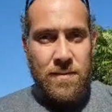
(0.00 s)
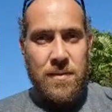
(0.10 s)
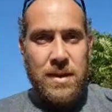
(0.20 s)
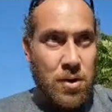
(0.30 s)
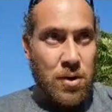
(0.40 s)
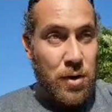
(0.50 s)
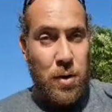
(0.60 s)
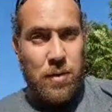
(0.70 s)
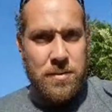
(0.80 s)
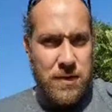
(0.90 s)
Good
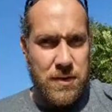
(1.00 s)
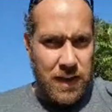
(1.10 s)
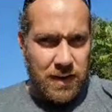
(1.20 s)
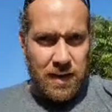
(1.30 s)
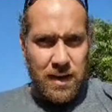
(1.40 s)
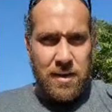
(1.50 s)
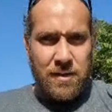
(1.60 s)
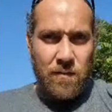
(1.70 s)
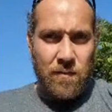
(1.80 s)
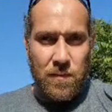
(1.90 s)
old CNN.
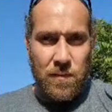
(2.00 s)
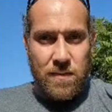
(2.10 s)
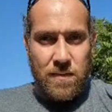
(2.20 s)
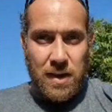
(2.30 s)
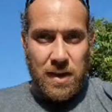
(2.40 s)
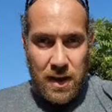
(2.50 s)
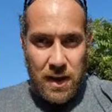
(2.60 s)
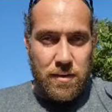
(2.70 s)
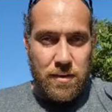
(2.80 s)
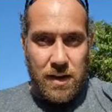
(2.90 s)

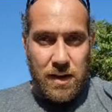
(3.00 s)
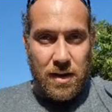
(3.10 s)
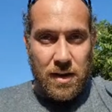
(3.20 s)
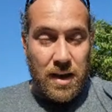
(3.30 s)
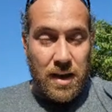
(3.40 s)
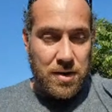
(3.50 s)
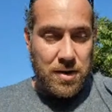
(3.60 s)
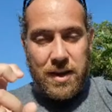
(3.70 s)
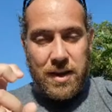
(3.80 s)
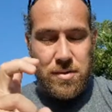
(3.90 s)
They allegedly
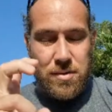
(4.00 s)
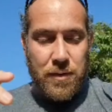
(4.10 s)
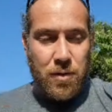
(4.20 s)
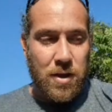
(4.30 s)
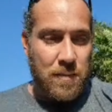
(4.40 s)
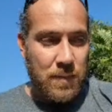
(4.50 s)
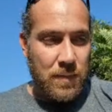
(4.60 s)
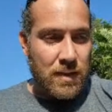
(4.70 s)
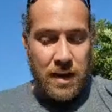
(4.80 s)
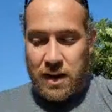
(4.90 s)
interviewed him
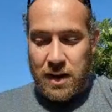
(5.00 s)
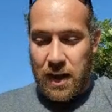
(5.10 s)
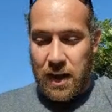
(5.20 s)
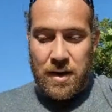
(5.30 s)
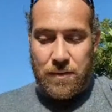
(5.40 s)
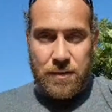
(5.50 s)
in a cave.